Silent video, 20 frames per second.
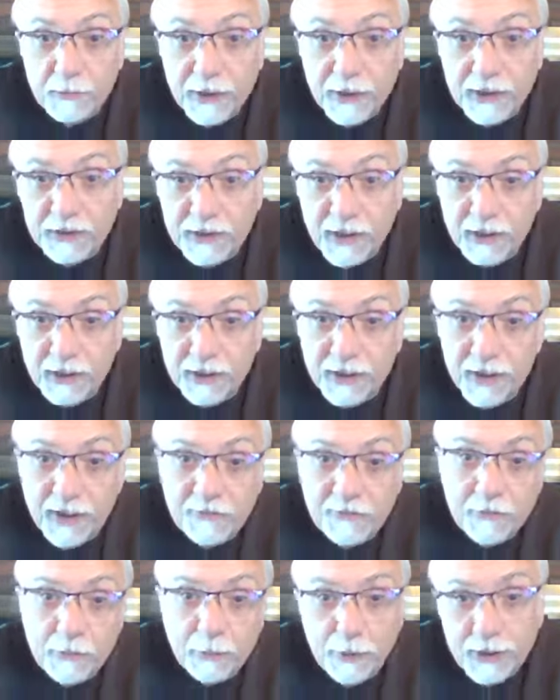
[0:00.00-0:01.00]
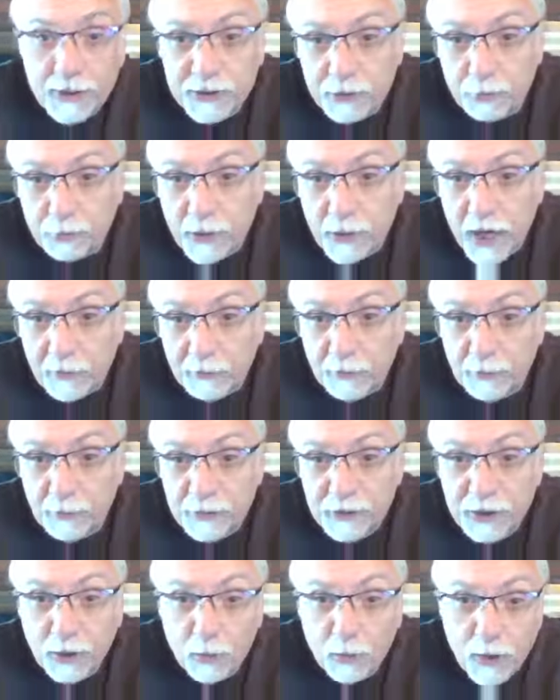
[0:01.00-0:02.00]
because then you're going to have an appraisal
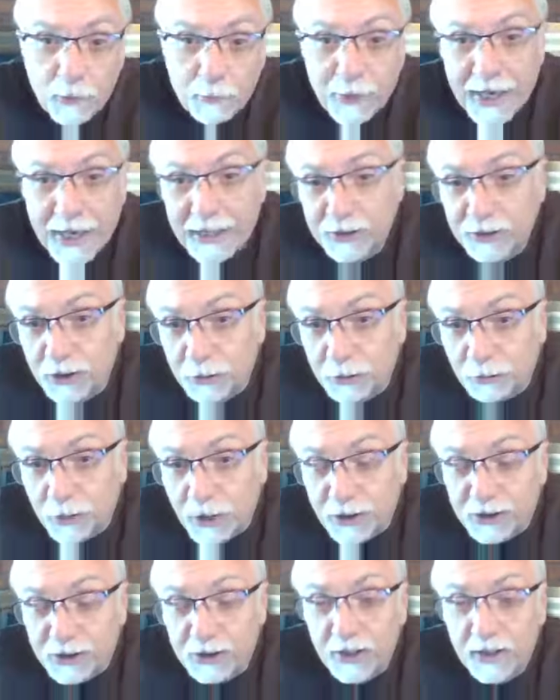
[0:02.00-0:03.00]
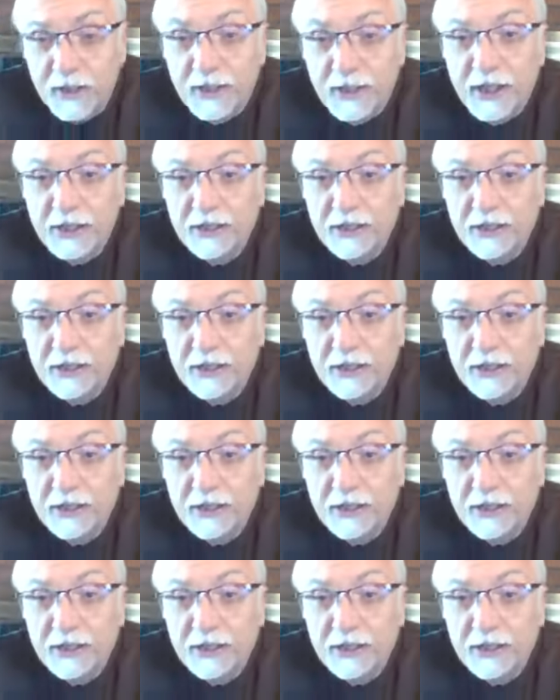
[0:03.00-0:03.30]
problem and you don't want to pay too much.